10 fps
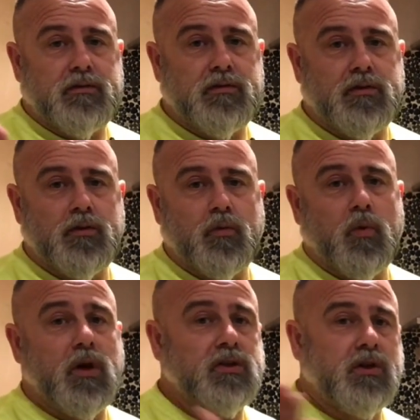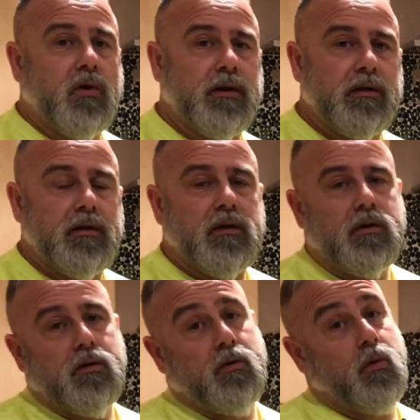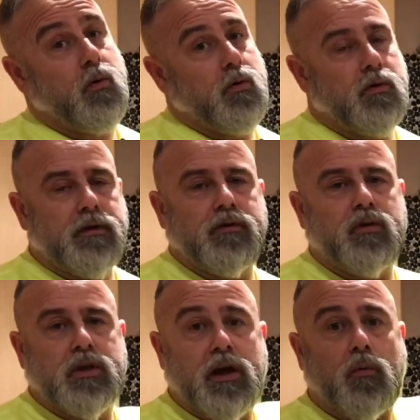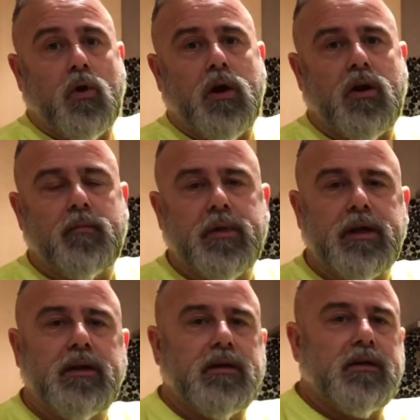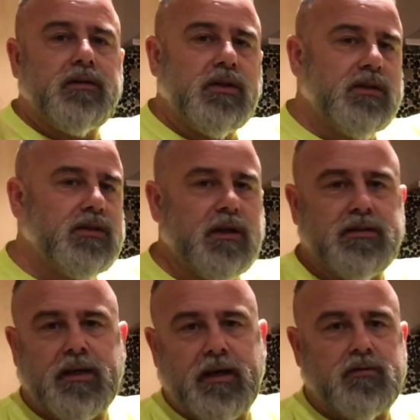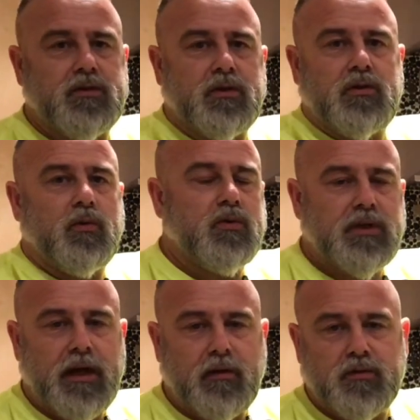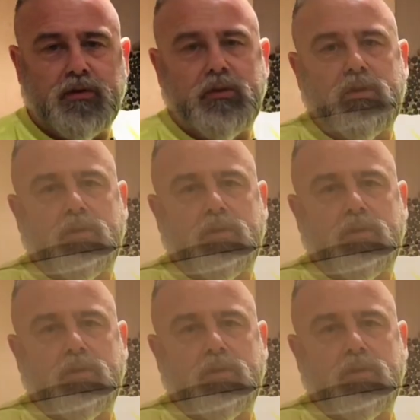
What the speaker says: to your work site, or if you're a DIY like me, to your son's house, to your daughter's house. There they